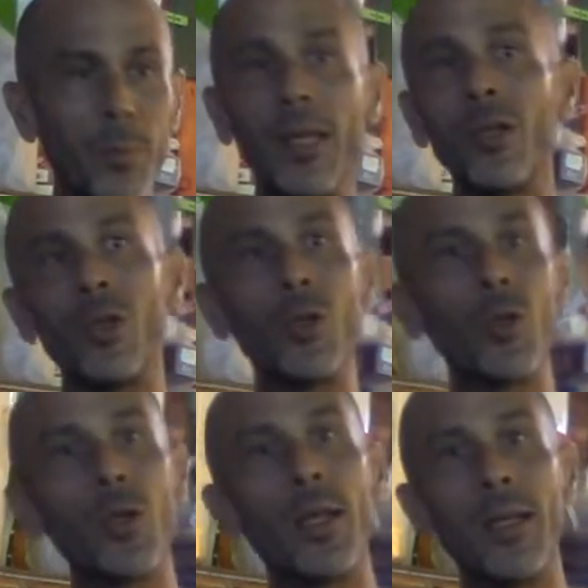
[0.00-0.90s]

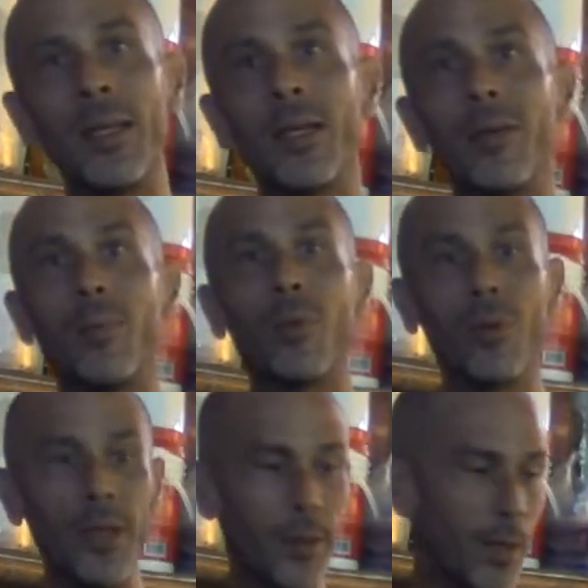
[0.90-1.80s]
sure that it can
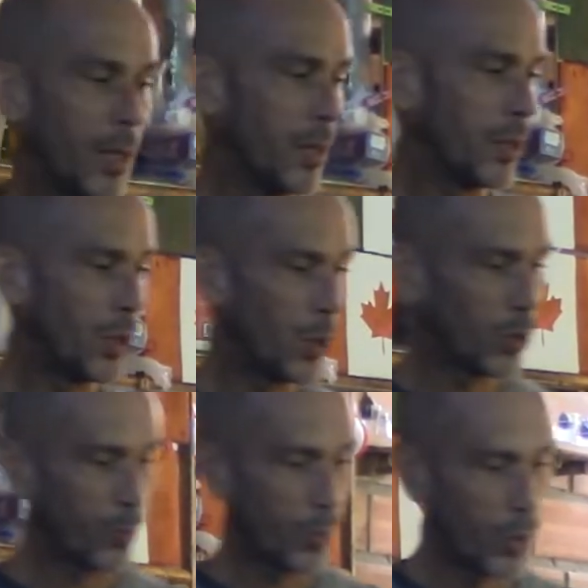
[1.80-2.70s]
breathe. Don't
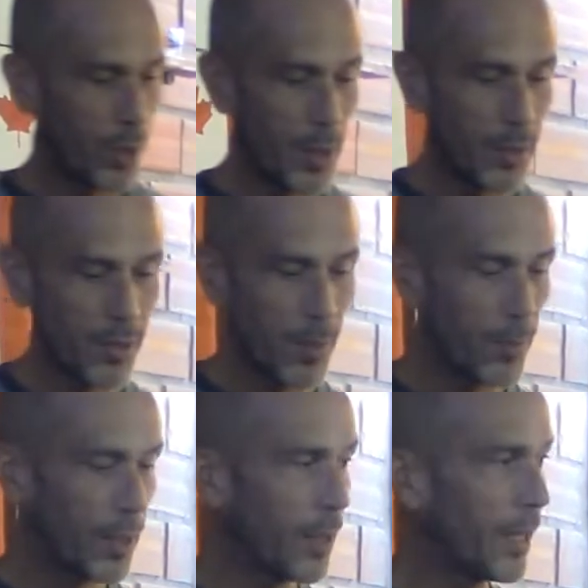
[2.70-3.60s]
put it on
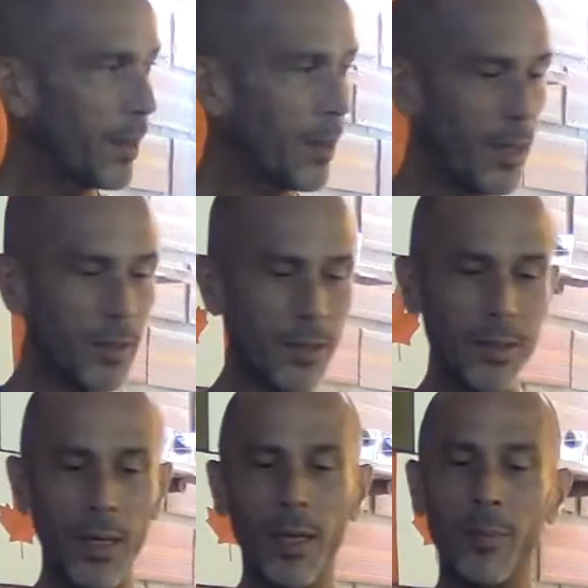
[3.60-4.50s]
something like
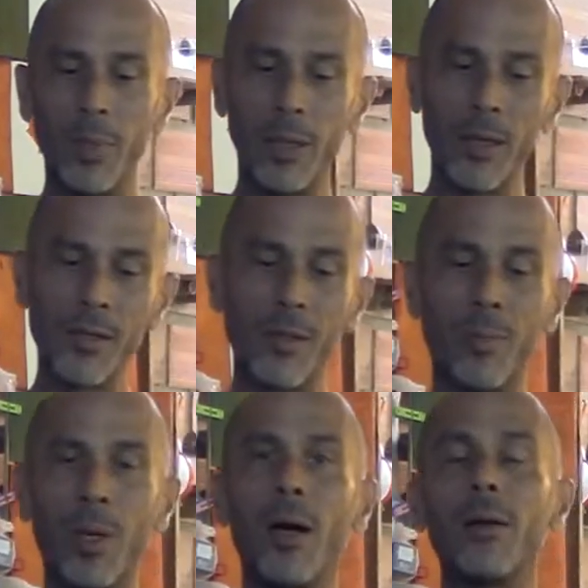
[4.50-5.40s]
this, because the
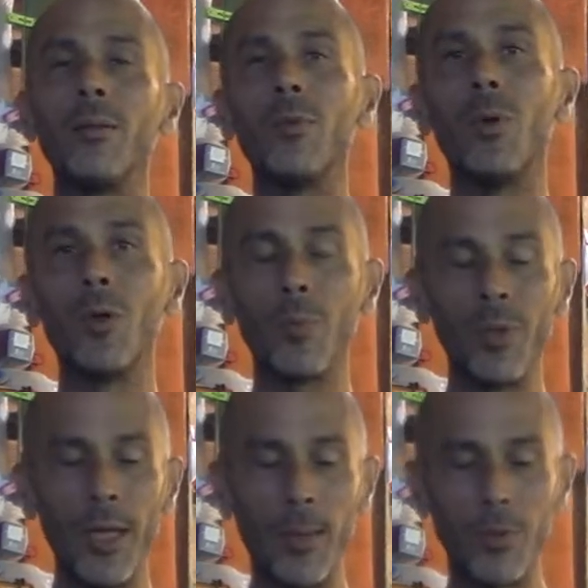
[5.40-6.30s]
bottom won't
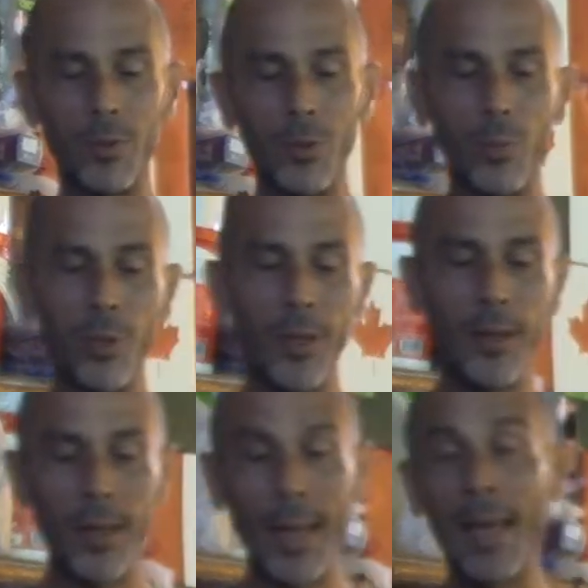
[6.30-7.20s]
be able to breathe.
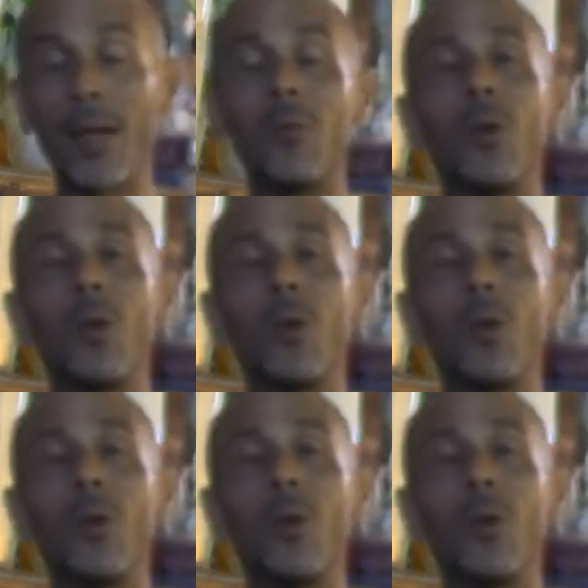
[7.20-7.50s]
Air won't